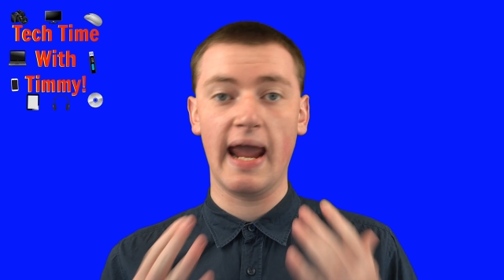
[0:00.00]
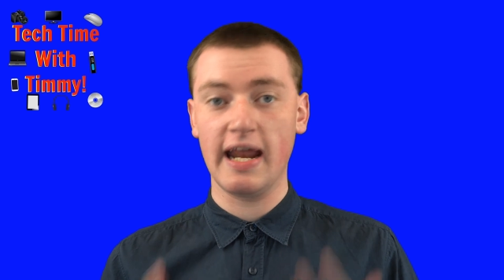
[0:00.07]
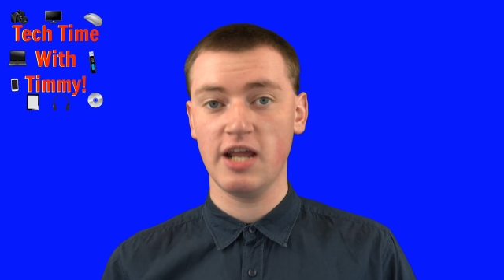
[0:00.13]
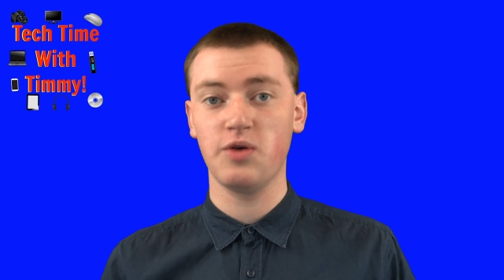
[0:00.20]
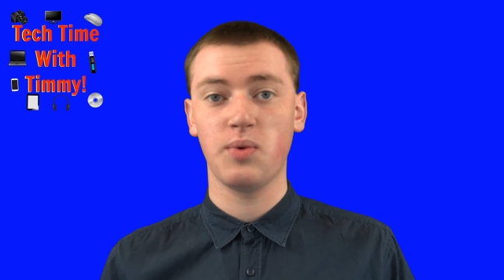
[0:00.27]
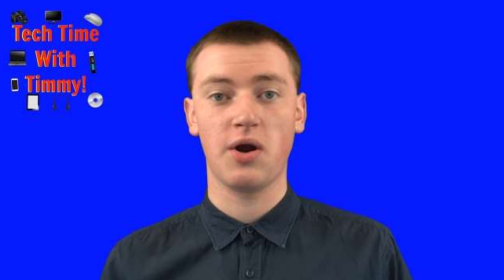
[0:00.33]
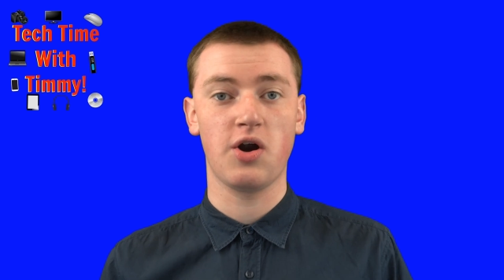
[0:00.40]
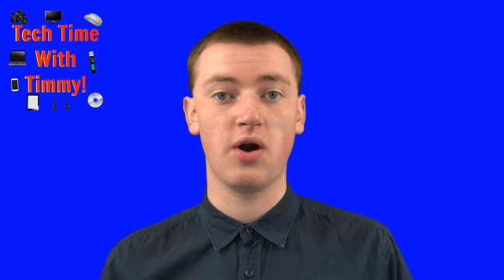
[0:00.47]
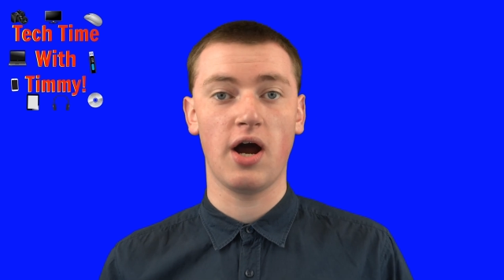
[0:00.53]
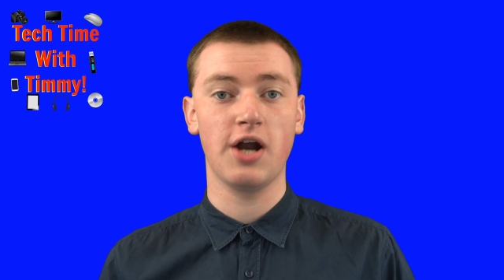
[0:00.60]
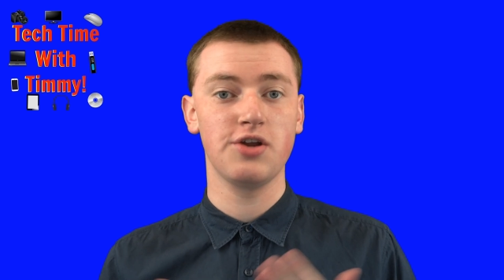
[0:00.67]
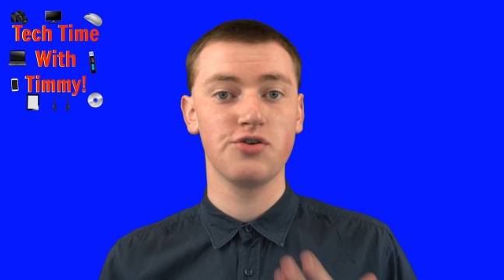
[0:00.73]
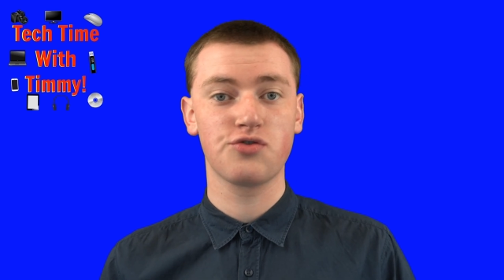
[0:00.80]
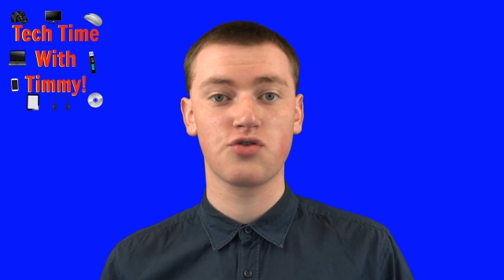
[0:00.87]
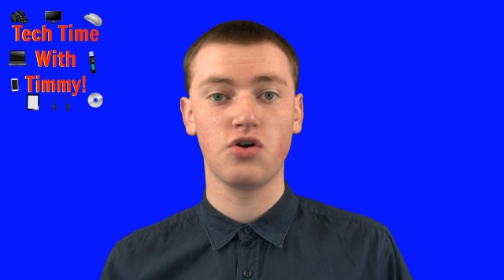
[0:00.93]
anywhere
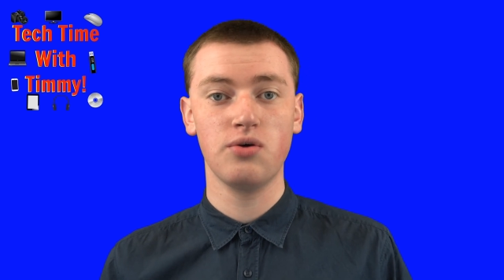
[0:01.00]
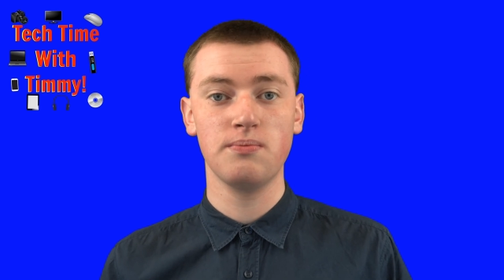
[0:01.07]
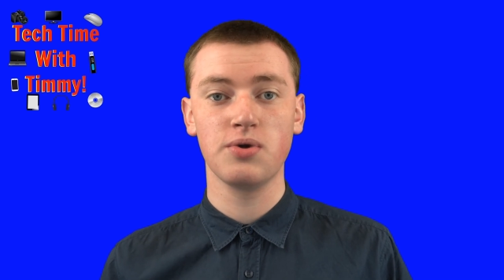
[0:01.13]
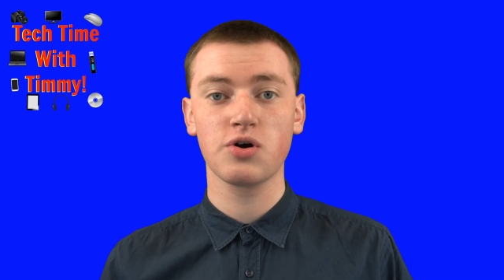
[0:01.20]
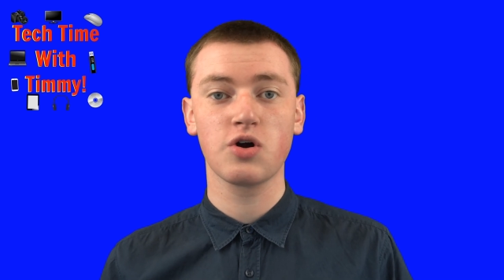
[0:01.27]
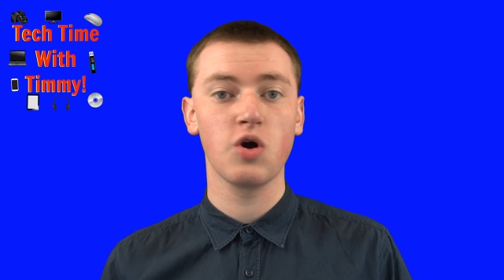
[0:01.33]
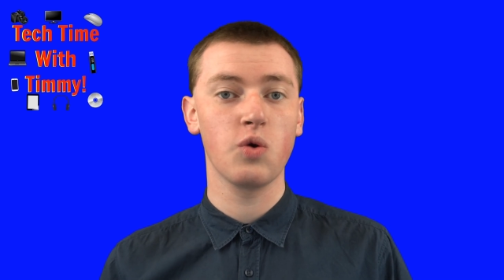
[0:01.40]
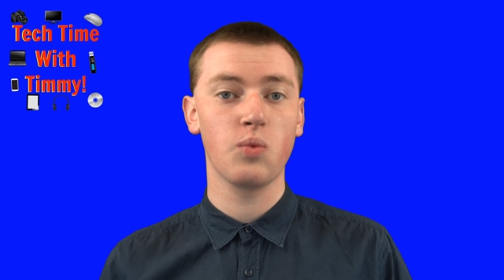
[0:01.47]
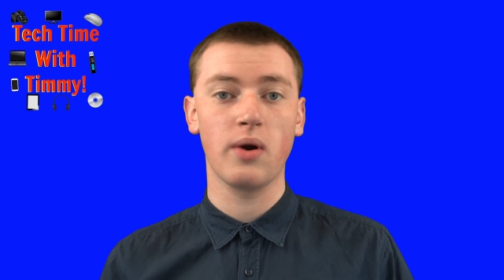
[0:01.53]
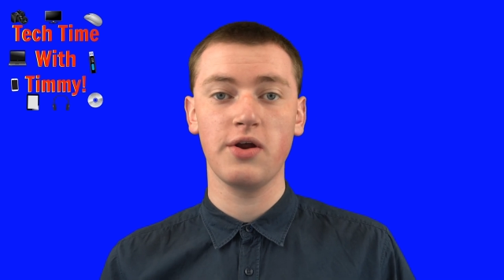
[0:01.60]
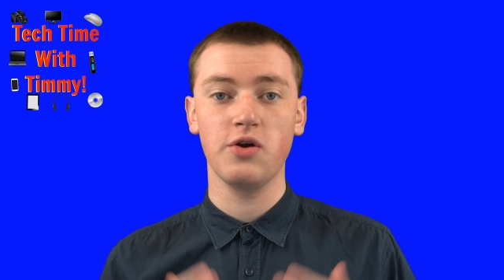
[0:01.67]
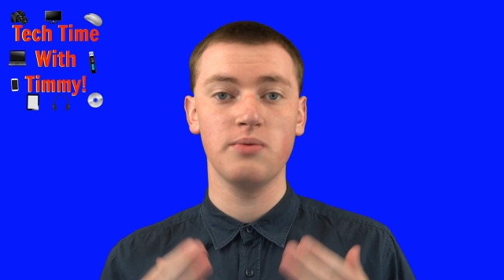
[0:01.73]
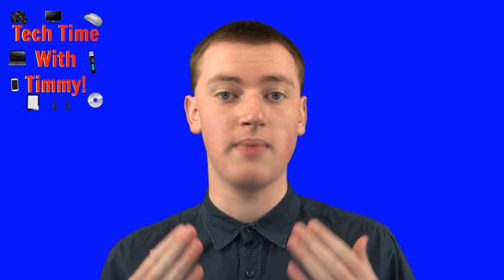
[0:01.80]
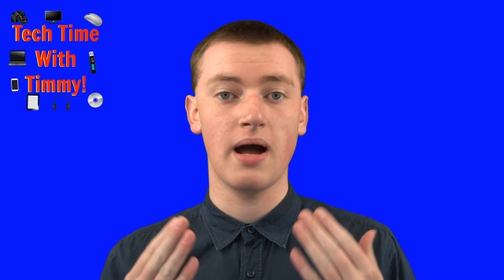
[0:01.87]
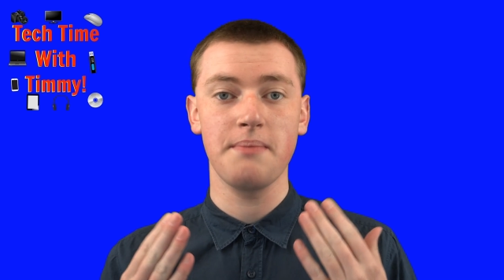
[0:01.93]
on your Chromebook where
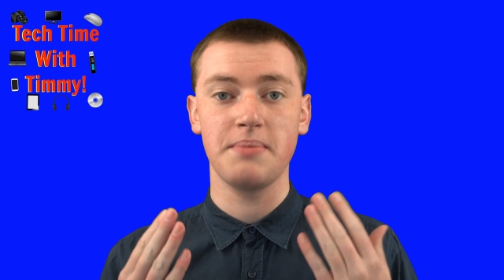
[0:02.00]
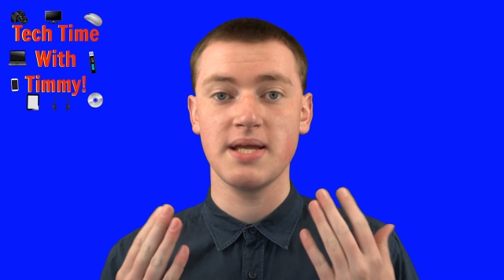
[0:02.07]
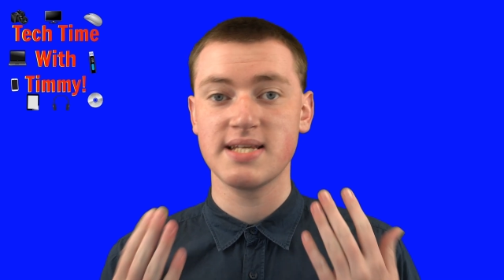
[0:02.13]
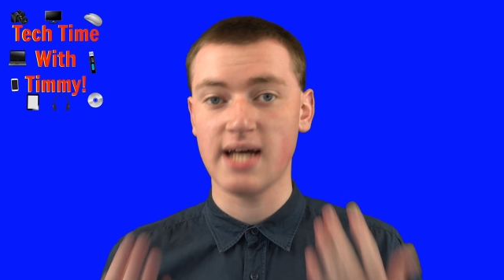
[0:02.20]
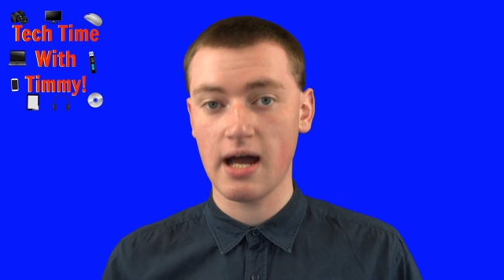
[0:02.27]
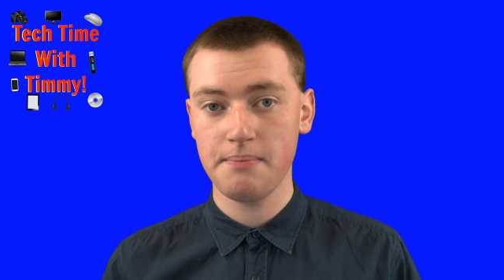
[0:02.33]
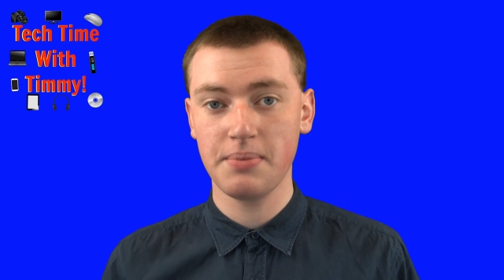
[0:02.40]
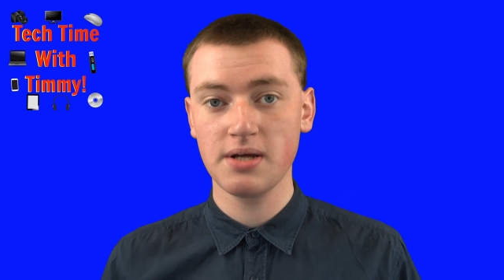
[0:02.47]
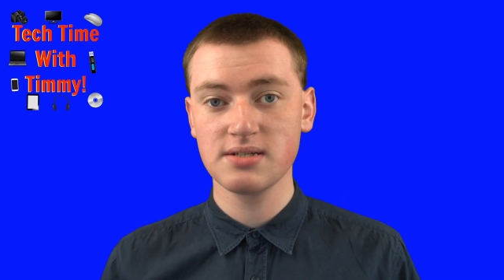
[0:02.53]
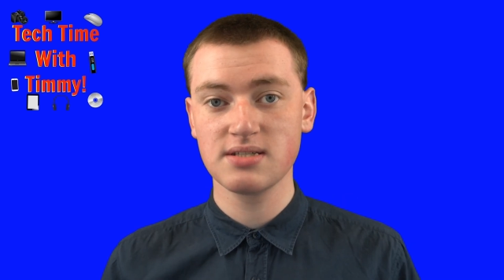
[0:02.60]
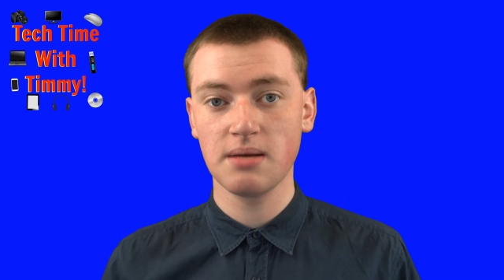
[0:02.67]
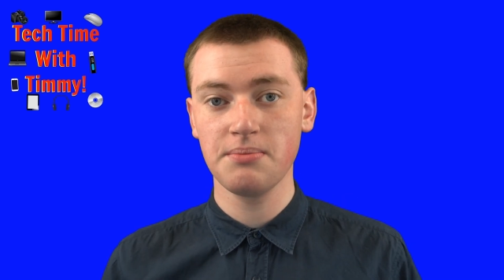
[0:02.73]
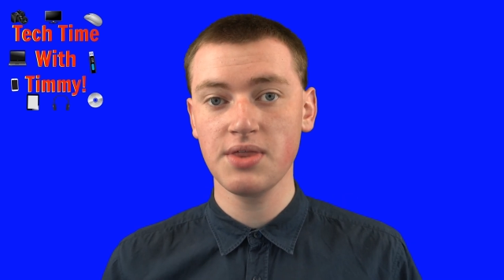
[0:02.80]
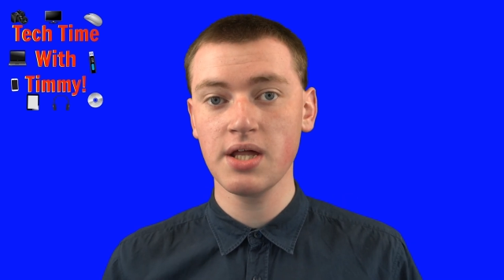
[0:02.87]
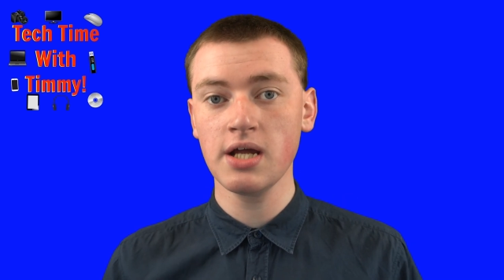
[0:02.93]
you might be typing
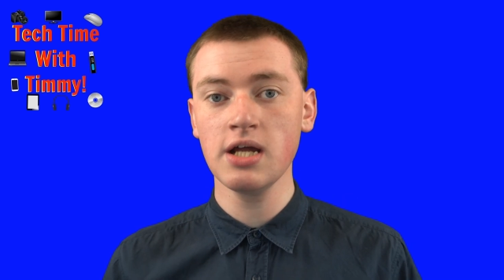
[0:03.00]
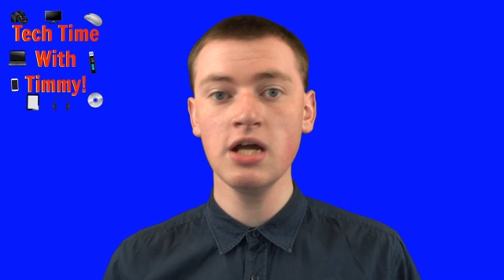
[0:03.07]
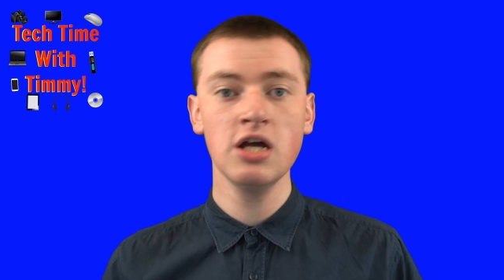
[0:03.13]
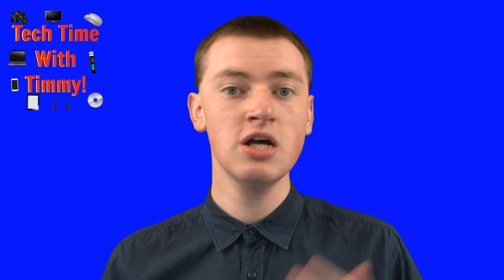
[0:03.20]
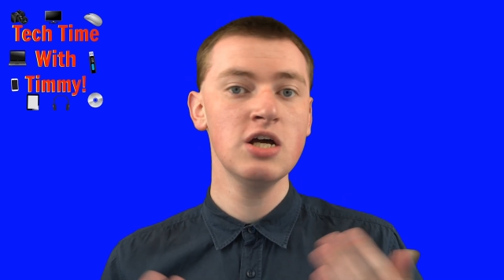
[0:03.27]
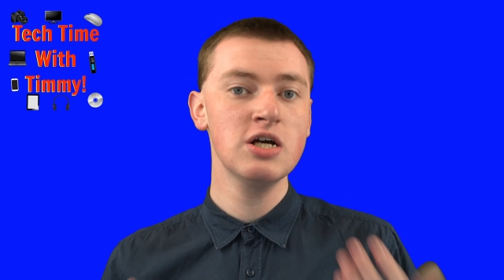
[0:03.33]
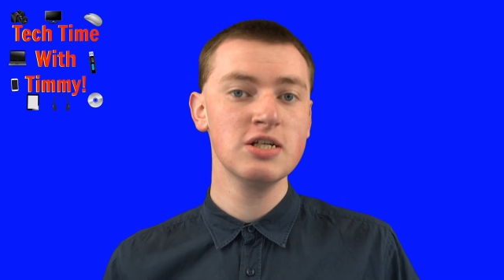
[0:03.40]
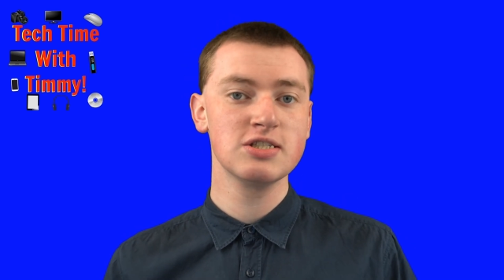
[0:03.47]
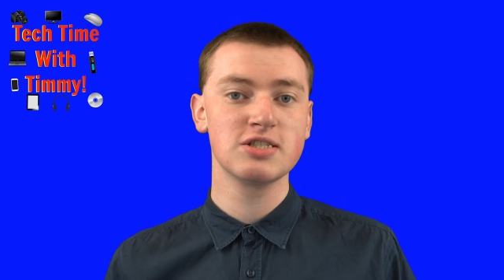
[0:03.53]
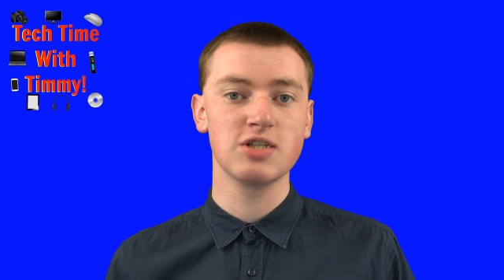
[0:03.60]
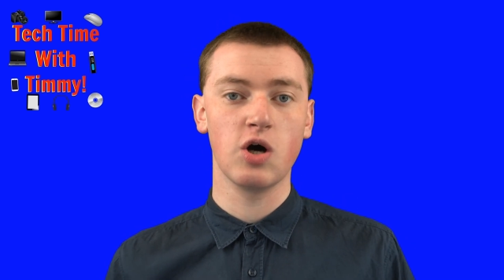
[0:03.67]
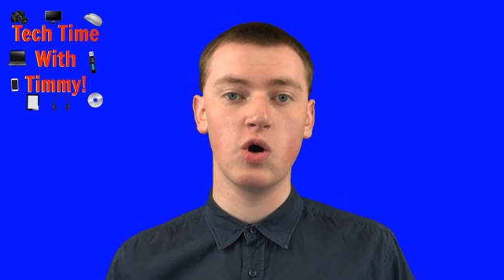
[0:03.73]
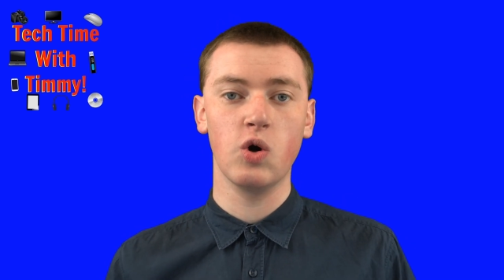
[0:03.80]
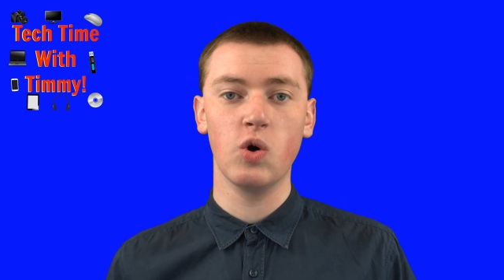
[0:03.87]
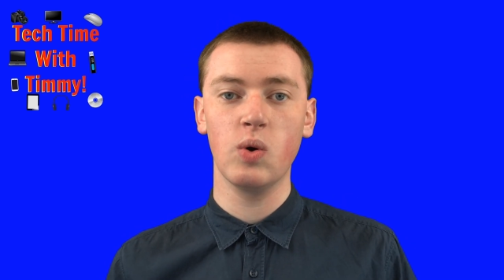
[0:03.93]
something.
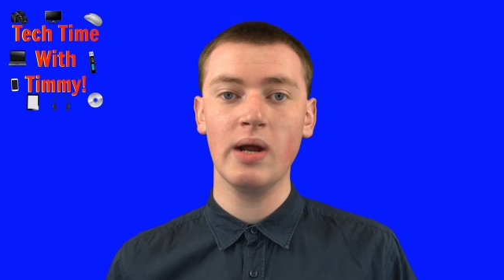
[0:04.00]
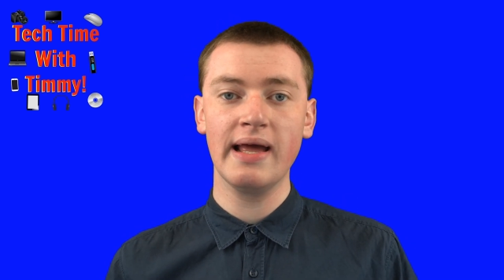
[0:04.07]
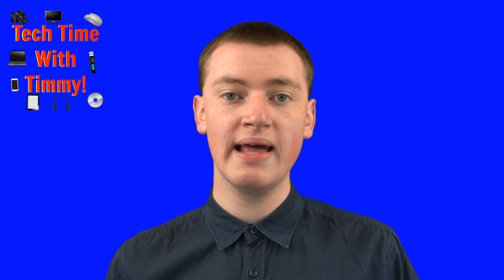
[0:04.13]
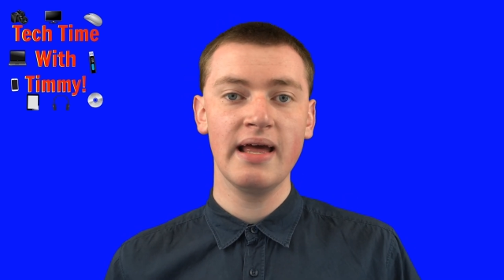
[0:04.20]
So